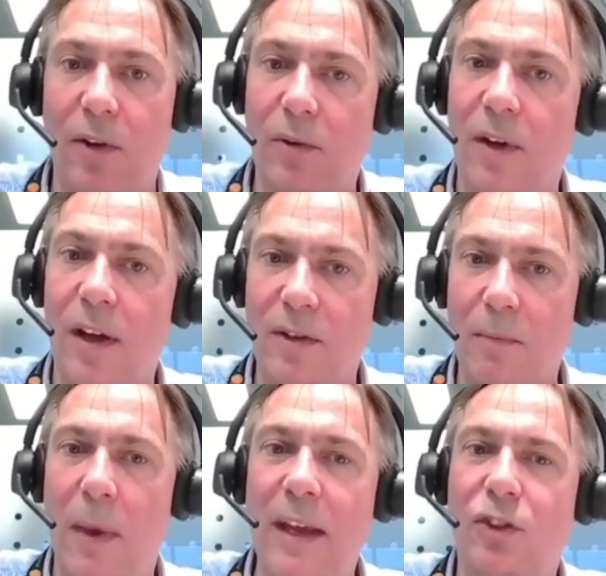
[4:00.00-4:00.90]
there? So
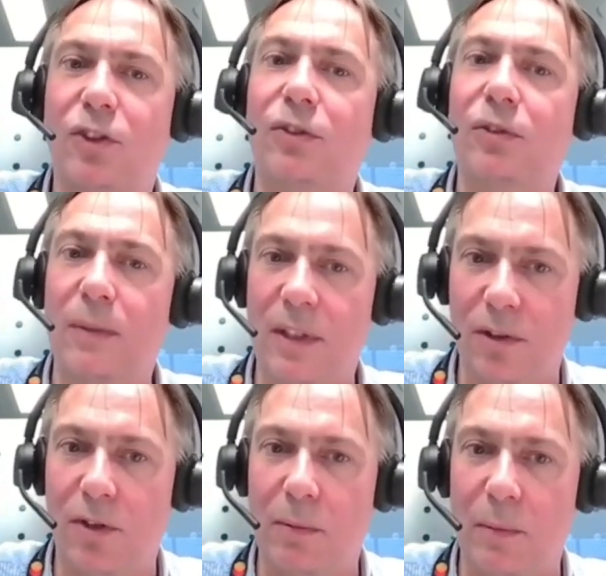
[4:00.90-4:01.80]
to make true
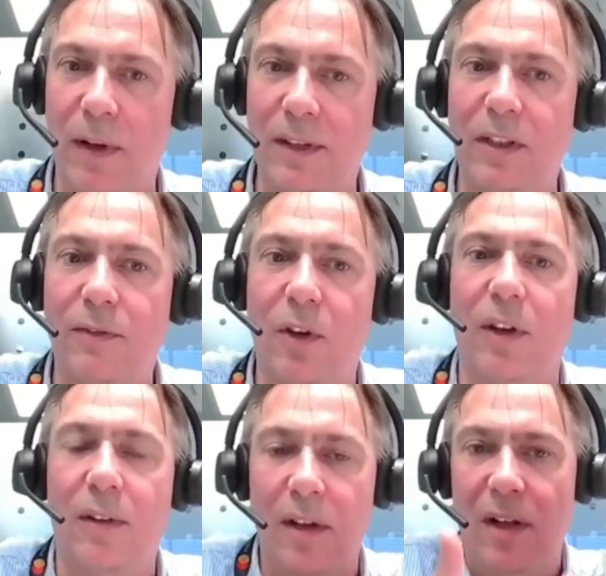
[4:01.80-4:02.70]
interoperability, you've got
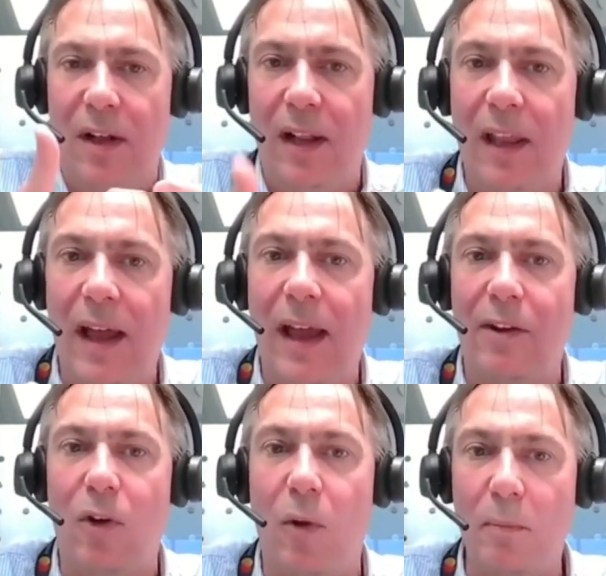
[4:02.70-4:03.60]
to
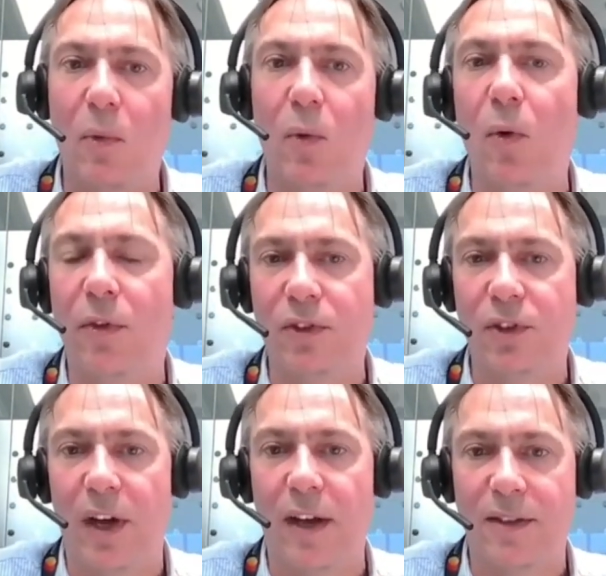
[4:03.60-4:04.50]
layer on more than
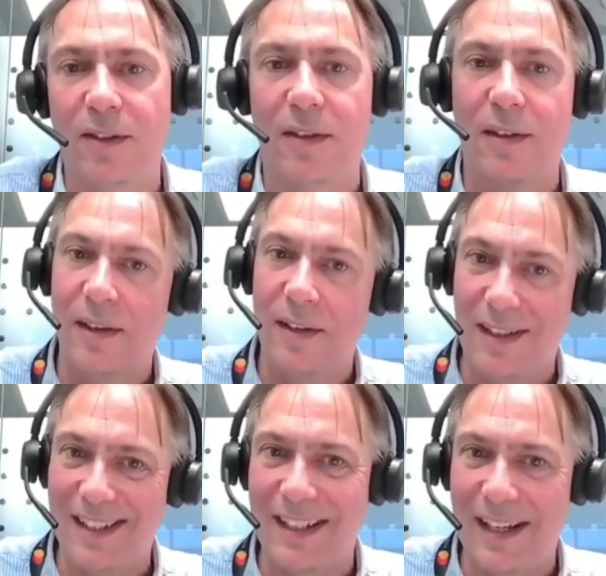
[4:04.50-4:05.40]
just
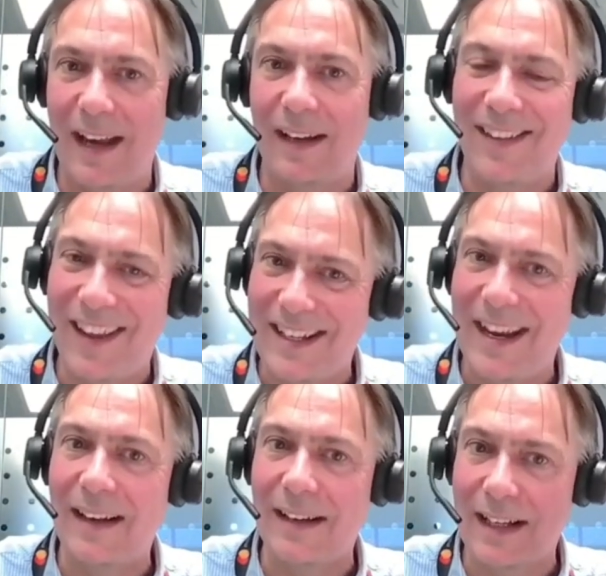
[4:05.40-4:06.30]
can they
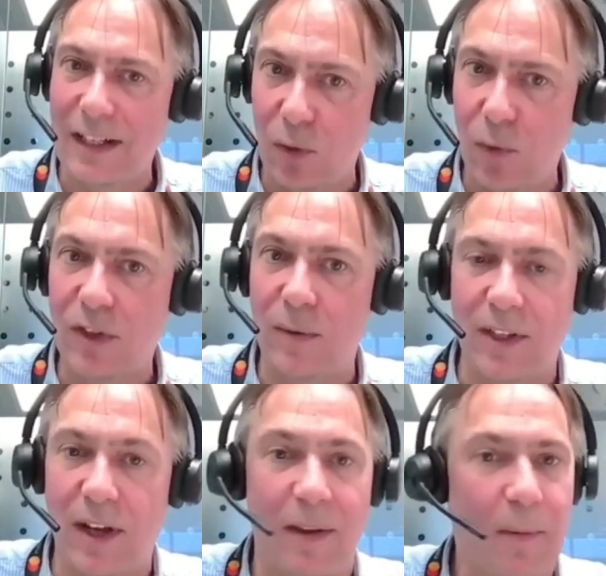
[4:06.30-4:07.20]
technically talk to
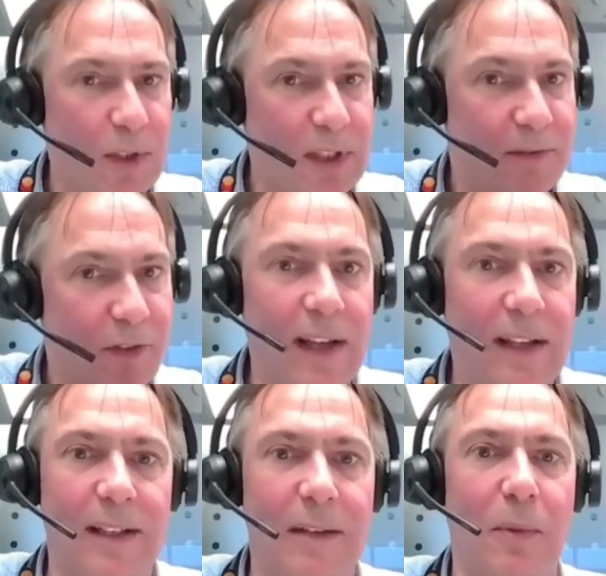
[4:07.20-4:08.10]
each other, which is
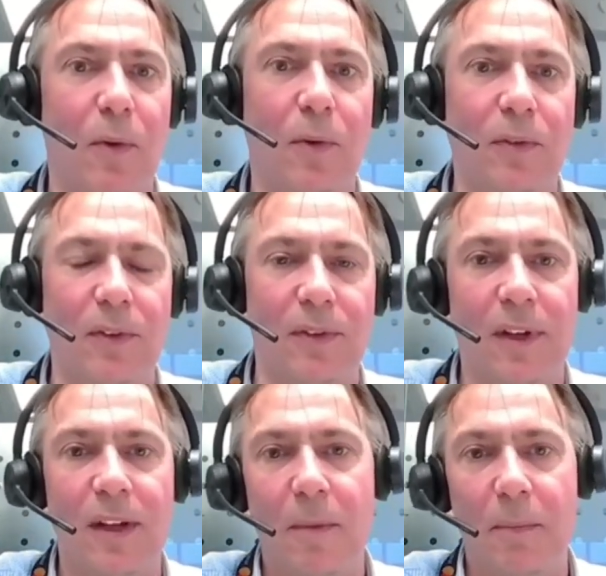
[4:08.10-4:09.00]
vitally important.
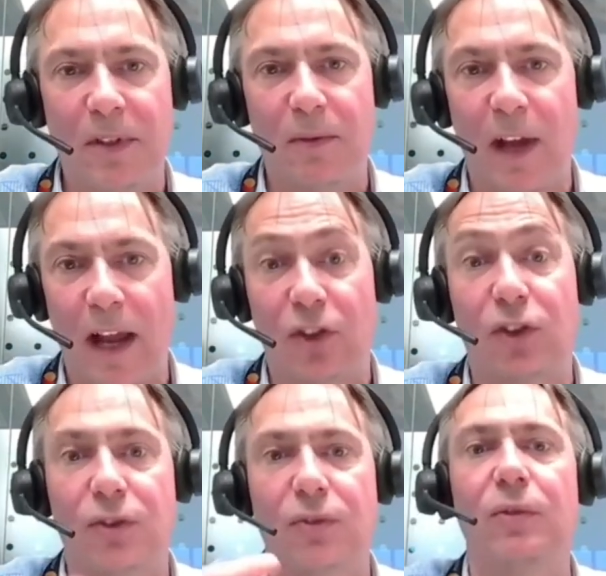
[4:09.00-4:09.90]
But to get a
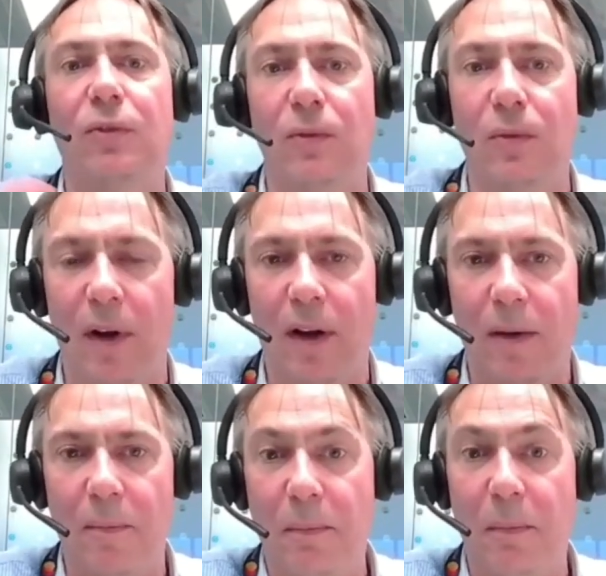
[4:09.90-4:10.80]
true
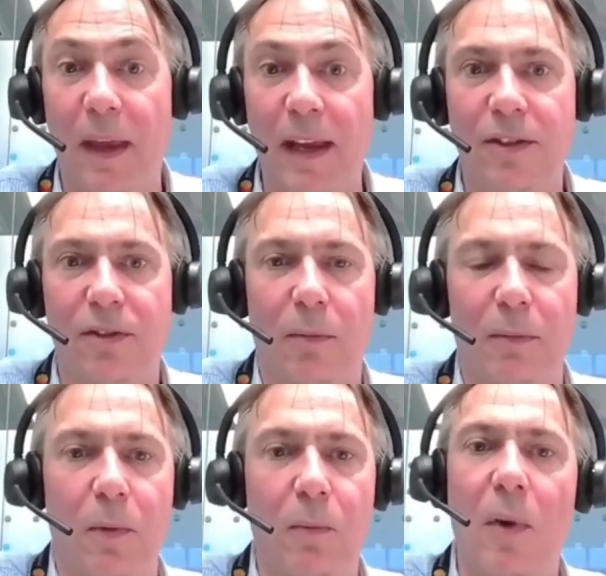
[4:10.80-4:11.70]

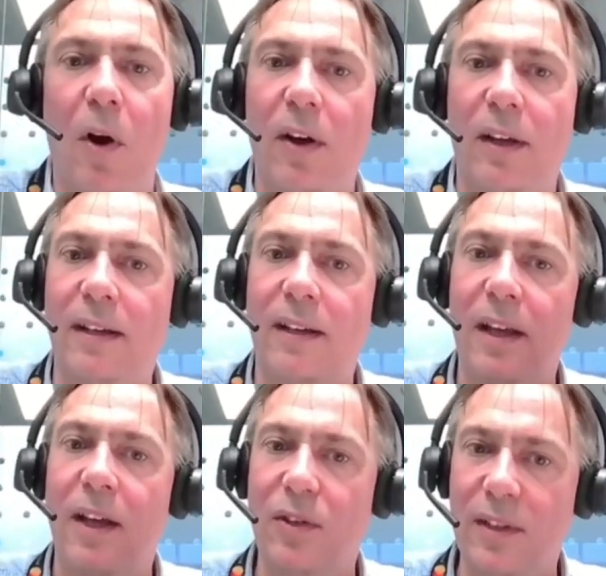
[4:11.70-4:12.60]
interoperable market,
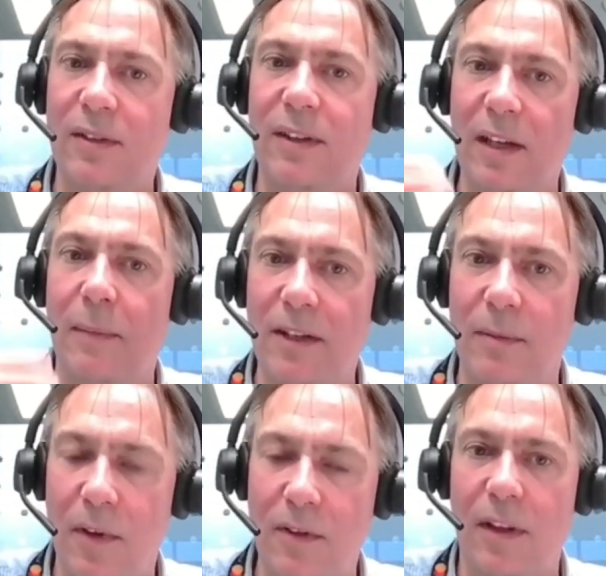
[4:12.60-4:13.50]
you need to think about
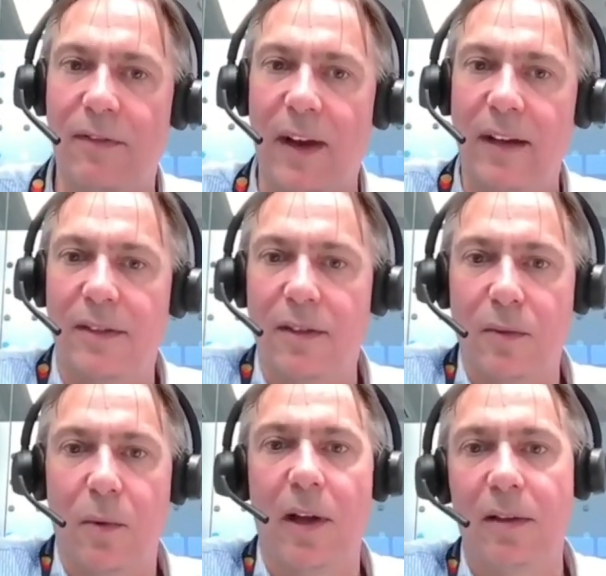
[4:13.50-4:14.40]
some of those other factors
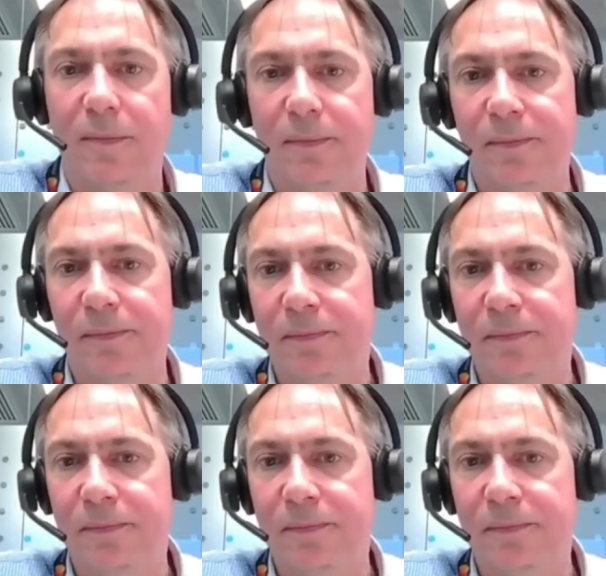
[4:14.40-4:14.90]
as well.